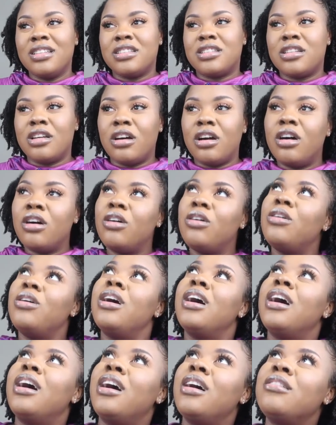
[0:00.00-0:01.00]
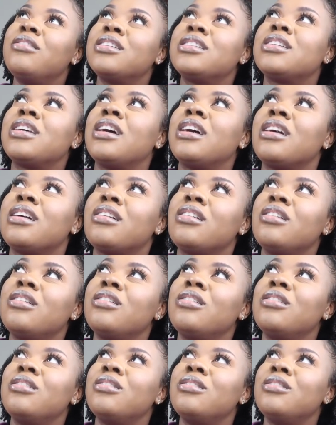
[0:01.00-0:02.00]
So I was like,
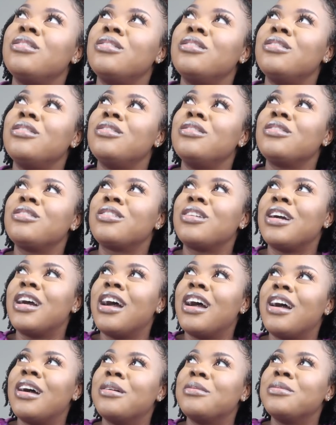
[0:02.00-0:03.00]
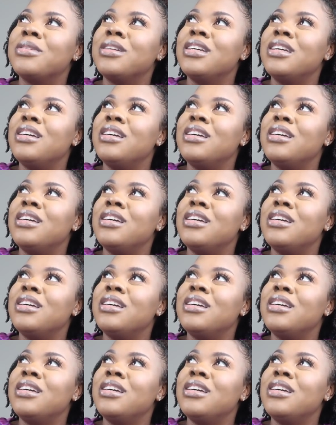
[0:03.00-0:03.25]
oh crap,